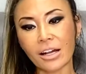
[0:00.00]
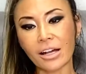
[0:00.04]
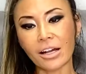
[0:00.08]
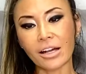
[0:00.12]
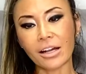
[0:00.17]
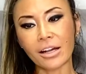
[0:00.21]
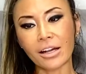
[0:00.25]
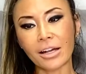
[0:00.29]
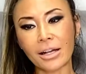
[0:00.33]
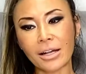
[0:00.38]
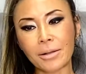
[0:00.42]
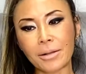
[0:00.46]

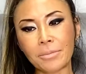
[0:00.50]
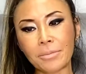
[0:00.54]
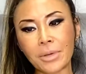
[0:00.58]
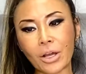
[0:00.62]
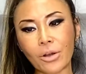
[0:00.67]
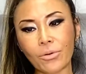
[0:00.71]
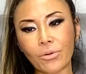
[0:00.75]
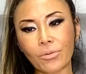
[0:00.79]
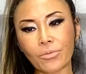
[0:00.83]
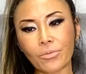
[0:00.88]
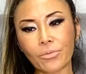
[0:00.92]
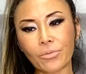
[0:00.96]

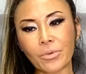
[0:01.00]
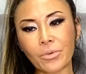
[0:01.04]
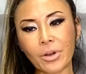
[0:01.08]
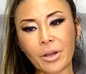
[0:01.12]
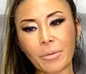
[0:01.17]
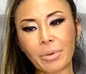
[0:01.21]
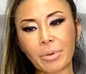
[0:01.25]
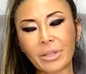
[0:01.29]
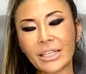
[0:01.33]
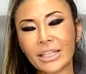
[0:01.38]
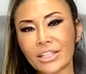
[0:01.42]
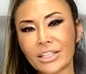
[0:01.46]

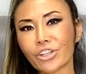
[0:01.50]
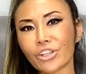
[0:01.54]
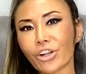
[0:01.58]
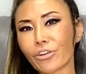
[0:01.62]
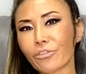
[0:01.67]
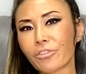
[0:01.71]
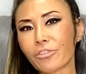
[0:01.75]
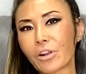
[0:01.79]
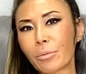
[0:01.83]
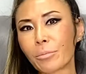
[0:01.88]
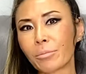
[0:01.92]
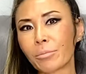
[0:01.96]
But these are
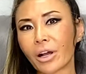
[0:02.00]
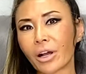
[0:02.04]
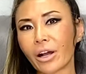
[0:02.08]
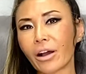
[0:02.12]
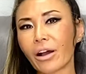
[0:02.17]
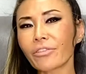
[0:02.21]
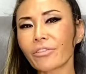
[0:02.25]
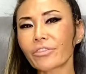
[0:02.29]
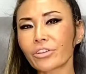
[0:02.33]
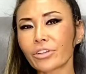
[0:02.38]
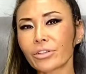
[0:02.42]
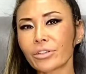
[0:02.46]
from
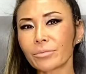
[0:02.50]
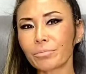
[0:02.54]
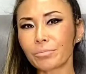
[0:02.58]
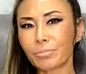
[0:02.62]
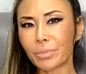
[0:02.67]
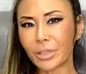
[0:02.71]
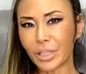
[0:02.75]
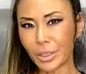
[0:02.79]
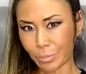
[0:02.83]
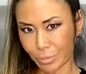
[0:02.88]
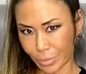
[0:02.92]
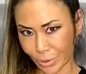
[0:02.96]
other
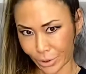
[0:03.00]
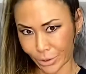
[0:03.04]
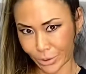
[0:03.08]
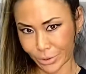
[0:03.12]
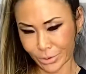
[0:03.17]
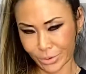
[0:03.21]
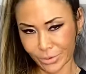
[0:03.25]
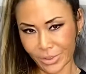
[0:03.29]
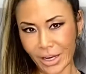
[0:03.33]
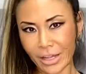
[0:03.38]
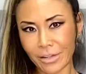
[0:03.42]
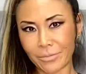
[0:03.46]
people,
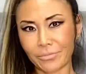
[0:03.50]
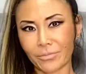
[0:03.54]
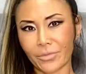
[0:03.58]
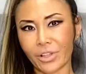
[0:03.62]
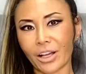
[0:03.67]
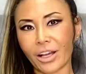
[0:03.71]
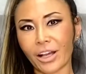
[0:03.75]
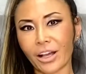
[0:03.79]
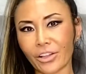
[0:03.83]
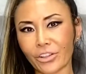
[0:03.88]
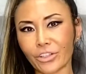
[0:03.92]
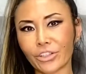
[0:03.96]
right?
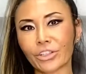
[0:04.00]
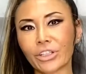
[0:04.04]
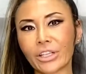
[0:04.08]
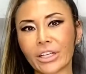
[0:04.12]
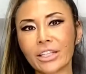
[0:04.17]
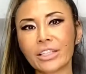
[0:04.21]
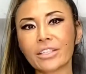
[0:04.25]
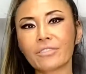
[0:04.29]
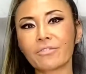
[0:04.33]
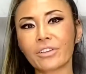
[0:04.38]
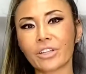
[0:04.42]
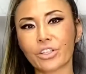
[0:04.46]
Other
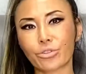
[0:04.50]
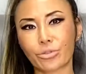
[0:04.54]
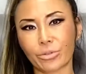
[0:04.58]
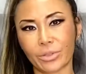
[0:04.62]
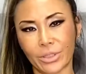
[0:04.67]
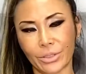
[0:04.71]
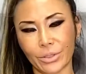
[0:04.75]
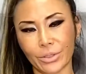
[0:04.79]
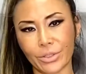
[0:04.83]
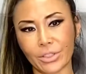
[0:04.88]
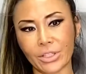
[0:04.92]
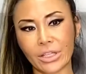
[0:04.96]

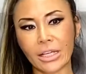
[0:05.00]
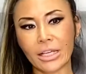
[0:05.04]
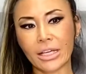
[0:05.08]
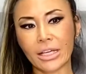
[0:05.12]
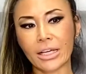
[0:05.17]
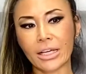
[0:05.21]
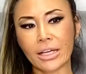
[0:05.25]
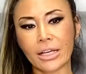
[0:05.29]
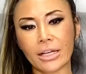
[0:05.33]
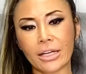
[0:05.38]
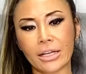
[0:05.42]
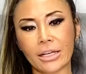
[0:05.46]
individuals.
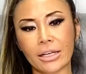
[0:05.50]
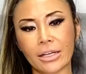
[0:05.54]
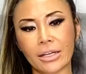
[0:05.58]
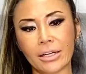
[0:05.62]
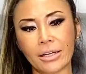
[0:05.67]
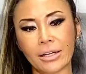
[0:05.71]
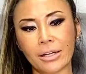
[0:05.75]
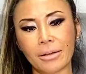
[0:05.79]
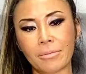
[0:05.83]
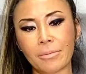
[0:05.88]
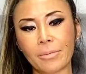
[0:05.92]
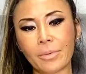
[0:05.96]

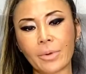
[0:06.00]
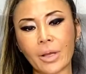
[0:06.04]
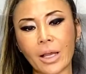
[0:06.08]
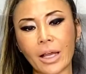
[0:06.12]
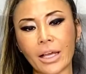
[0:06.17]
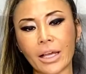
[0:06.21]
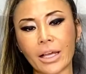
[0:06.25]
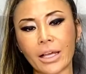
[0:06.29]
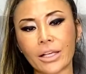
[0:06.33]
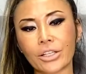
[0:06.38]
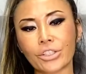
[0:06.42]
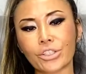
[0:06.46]
And
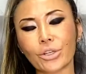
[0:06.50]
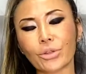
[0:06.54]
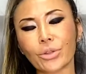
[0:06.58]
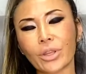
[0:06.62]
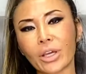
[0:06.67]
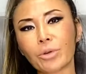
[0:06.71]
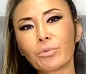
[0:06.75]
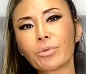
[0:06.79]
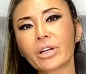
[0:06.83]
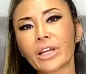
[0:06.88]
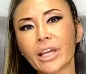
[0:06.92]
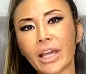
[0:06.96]
so
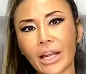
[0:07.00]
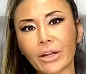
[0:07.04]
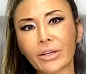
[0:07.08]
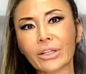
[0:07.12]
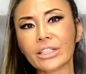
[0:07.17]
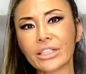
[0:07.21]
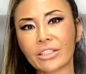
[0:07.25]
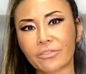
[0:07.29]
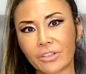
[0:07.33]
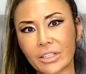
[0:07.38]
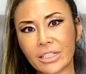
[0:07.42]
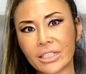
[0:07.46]
they will carry
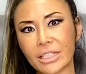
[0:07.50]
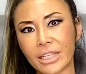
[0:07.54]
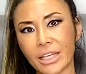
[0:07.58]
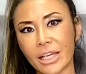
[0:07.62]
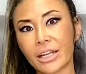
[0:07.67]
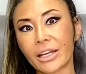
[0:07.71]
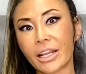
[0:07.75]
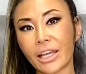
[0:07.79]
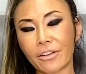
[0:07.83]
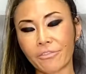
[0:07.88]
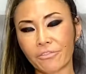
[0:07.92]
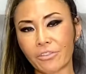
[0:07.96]
different
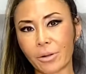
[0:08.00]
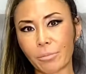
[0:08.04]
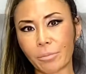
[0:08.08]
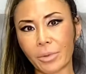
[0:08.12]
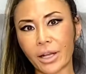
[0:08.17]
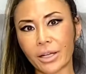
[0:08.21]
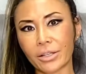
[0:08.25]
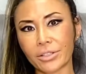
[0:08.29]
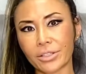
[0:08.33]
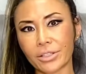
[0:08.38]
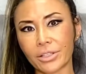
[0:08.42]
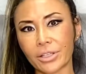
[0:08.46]
DNA from
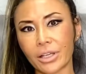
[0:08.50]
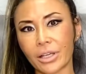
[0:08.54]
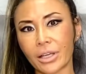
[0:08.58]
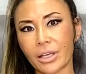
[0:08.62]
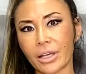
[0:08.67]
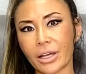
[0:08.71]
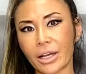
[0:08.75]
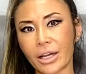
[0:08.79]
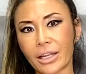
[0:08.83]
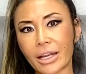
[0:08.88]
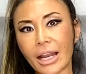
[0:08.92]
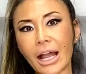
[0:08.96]
us.
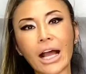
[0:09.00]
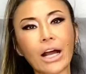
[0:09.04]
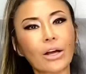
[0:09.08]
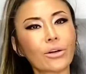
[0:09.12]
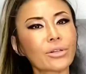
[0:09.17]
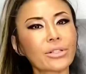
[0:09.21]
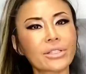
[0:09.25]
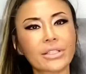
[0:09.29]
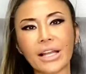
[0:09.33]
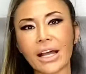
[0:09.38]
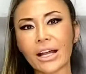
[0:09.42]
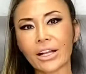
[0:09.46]
And how
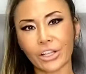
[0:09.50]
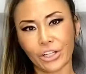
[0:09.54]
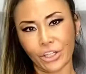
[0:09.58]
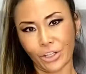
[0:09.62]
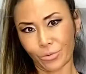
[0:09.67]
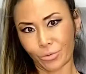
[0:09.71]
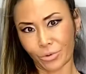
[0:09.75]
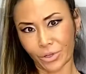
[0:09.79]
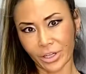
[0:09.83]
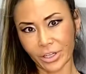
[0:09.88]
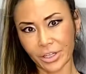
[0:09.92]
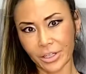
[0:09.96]
is that gonna
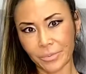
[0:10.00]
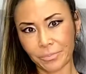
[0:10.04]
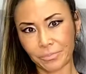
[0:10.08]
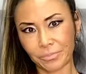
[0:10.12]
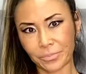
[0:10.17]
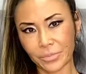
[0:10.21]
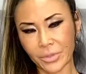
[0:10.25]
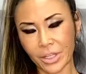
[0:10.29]
work?